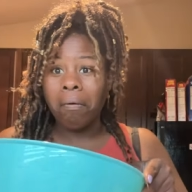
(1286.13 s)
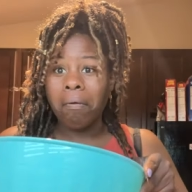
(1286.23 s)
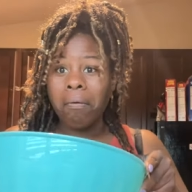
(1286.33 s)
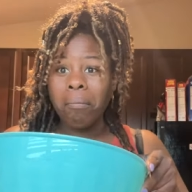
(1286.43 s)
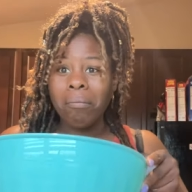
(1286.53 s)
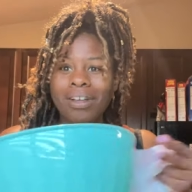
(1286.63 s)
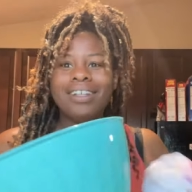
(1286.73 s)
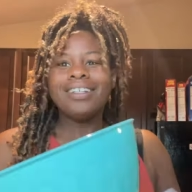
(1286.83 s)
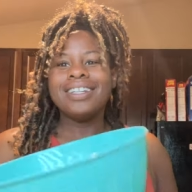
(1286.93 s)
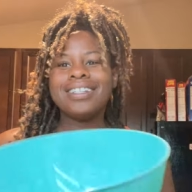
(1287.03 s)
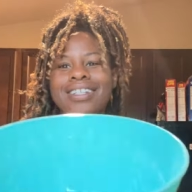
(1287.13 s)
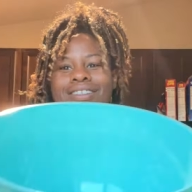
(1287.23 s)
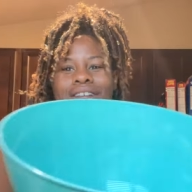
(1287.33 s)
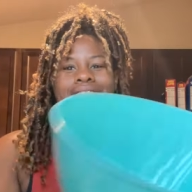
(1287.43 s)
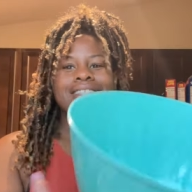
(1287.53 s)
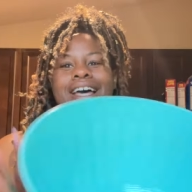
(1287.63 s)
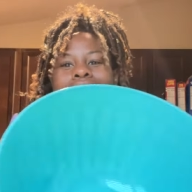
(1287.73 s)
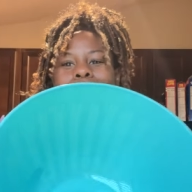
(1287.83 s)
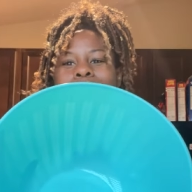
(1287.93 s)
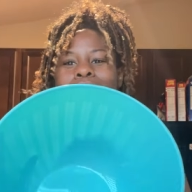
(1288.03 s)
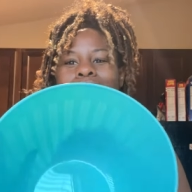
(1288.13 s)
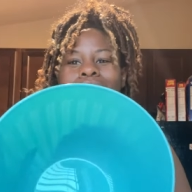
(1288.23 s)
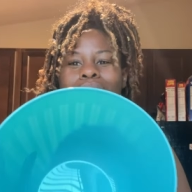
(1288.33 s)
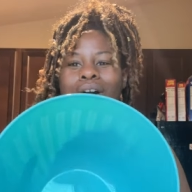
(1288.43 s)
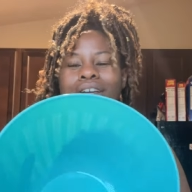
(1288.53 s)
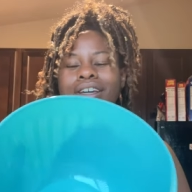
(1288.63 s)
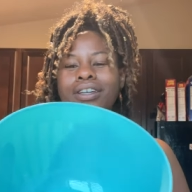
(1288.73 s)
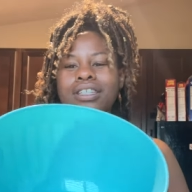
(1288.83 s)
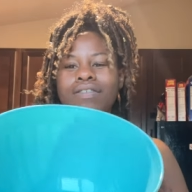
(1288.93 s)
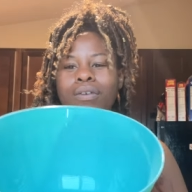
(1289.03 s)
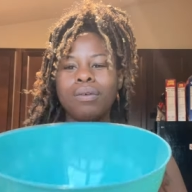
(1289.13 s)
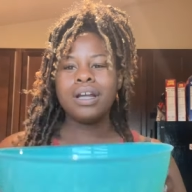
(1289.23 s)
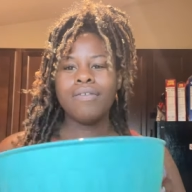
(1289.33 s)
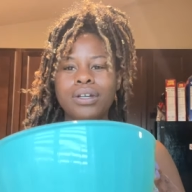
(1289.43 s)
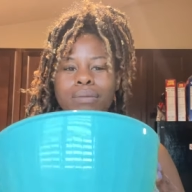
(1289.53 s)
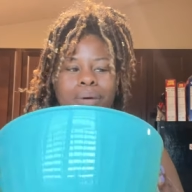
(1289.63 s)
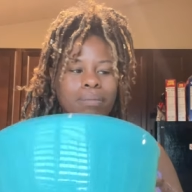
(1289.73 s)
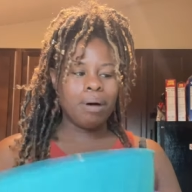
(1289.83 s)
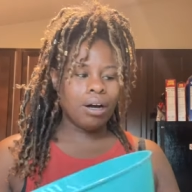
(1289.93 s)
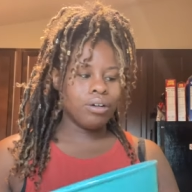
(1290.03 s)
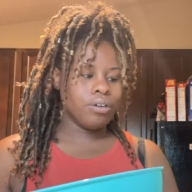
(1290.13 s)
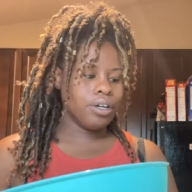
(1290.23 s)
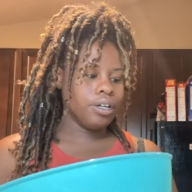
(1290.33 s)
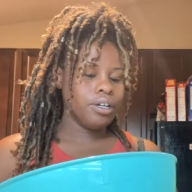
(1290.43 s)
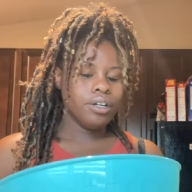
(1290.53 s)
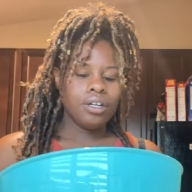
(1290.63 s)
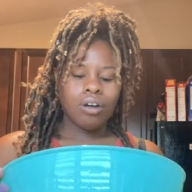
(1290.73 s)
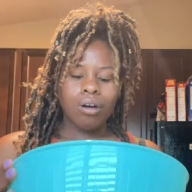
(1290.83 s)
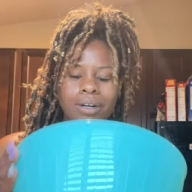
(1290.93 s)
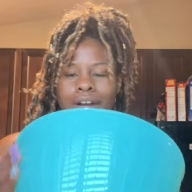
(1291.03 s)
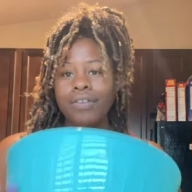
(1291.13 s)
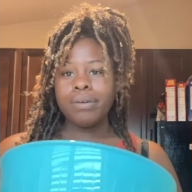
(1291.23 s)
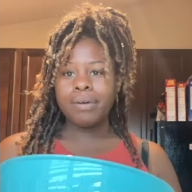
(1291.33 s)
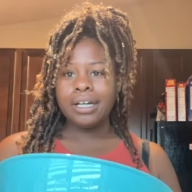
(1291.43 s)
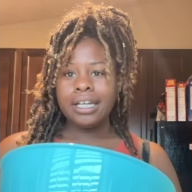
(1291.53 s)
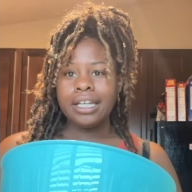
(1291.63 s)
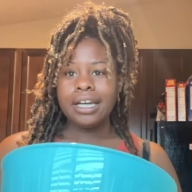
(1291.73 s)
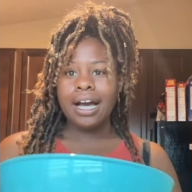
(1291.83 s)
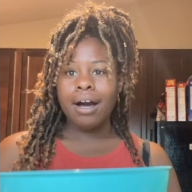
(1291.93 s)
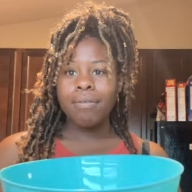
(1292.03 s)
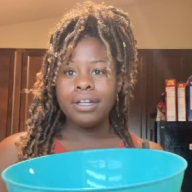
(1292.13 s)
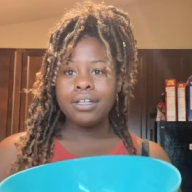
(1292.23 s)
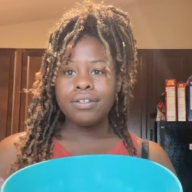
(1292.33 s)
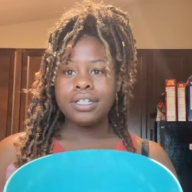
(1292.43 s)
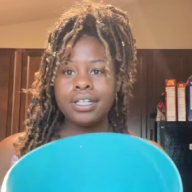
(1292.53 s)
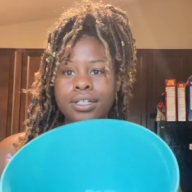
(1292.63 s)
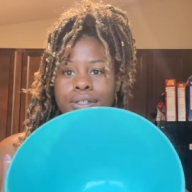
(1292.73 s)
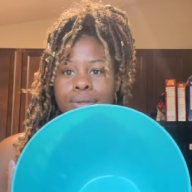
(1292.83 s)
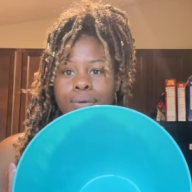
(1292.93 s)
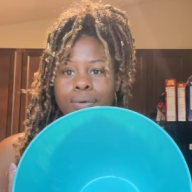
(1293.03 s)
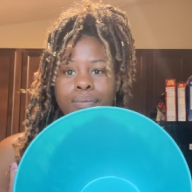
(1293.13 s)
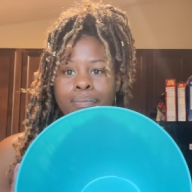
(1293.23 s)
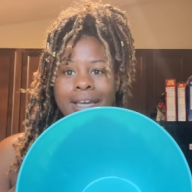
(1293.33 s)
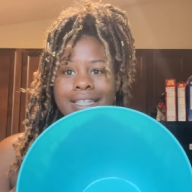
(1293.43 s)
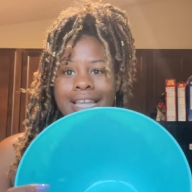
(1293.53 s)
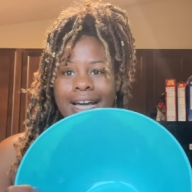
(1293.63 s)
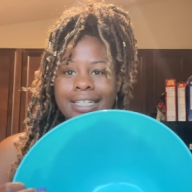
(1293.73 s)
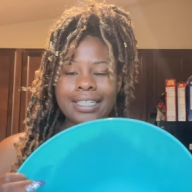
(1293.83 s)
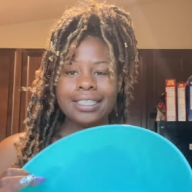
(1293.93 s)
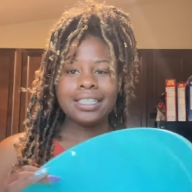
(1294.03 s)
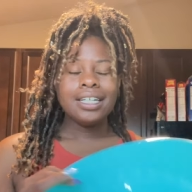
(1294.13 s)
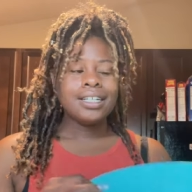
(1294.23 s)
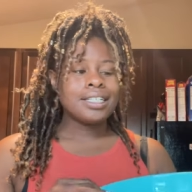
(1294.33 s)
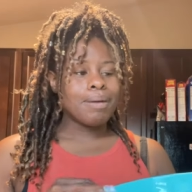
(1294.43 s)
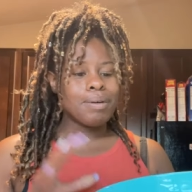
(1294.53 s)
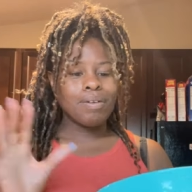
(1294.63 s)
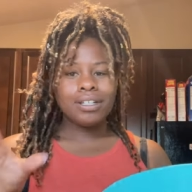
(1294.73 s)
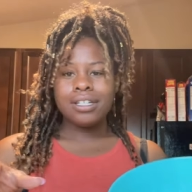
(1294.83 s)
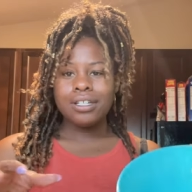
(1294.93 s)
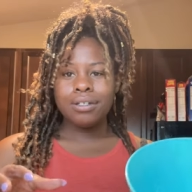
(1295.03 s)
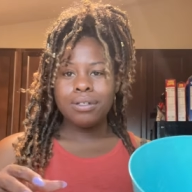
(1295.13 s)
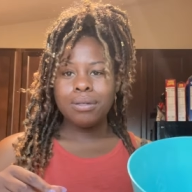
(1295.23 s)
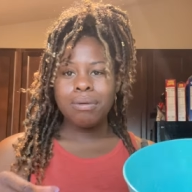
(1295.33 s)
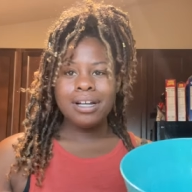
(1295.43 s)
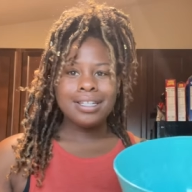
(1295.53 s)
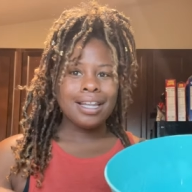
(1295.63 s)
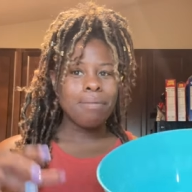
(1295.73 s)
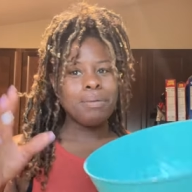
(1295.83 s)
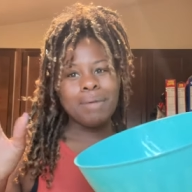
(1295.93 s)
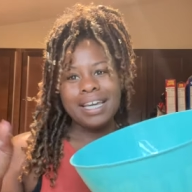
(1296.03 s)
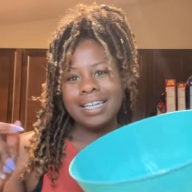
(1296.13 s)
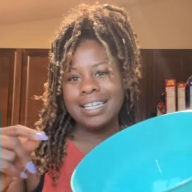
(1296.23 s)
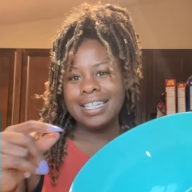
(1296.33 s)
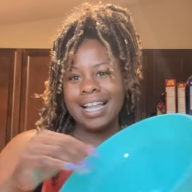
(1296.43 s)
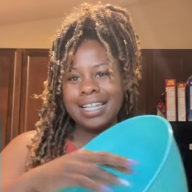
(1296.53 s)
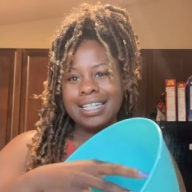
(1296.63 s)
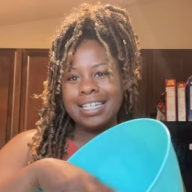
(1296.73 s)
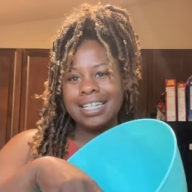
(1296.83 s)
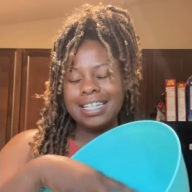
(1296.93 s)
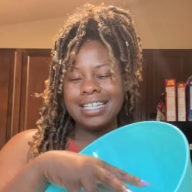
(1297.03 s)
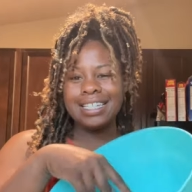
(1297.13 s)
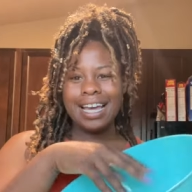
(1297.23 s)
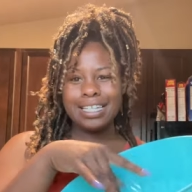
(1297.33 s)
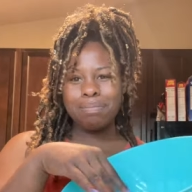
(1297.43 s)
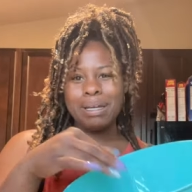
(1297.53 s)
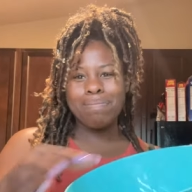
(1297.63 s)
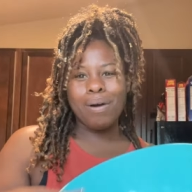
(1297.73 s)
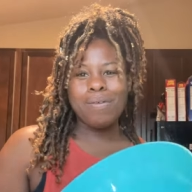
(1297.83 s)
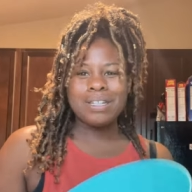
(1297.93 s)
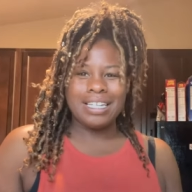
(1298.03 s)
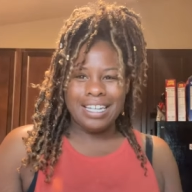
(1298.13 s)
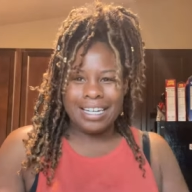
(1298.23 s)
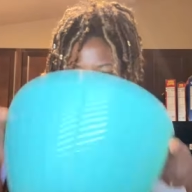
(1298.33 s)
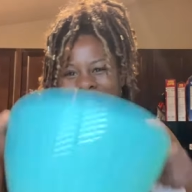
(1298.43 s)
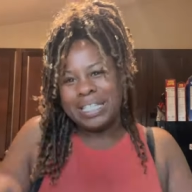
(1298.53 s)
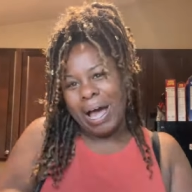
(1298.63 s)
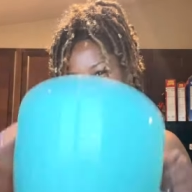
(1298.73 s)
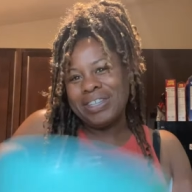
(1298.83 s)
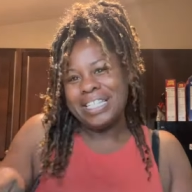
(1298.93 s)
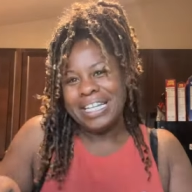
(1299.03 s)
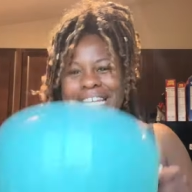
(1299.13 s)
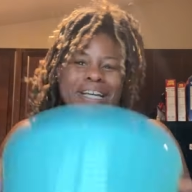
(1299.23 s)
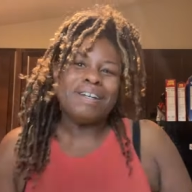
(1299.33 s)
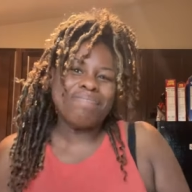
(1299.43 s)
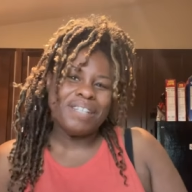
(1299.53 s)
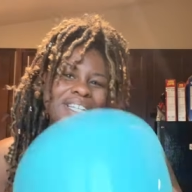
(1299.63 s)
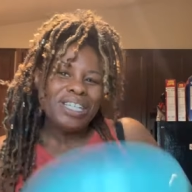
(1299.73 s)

Ooh, this is a salad bowl. Well, you can use it for whatever. You can put popcorn or whatever you want in it. I want to use it to make salads because I've been watching these YouTubers and they be making their salads and in these nice big bowls and they be tossing it up and